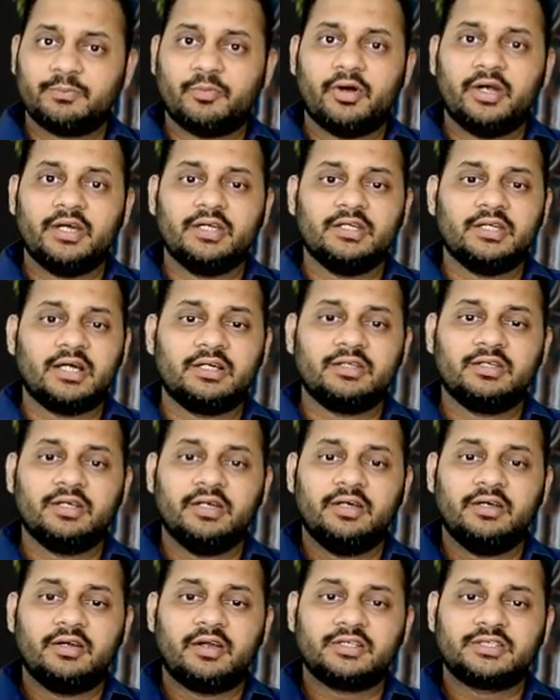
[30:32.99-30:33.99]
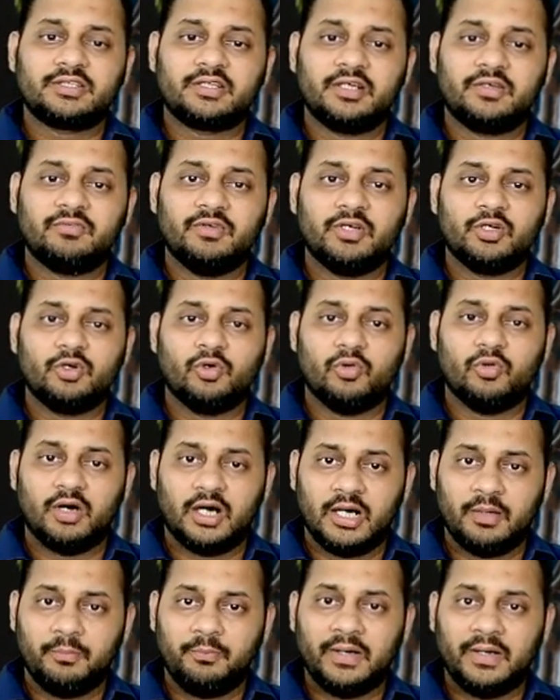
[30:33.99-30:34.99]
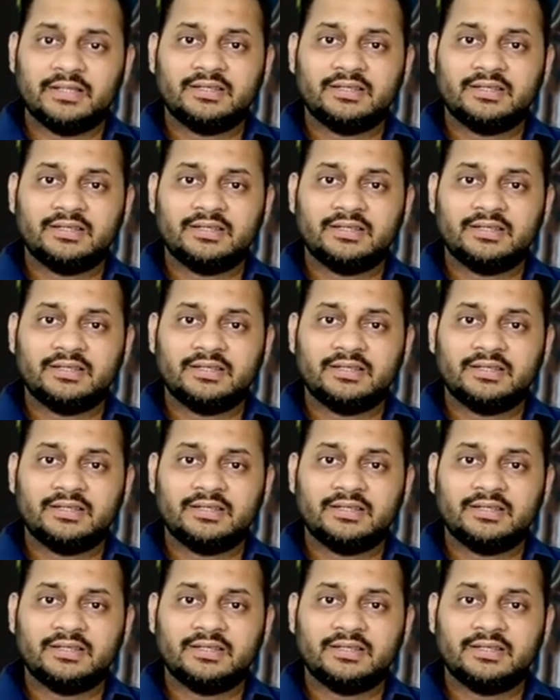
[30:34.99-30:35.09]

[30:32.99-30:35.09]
point that the interest rate will go up,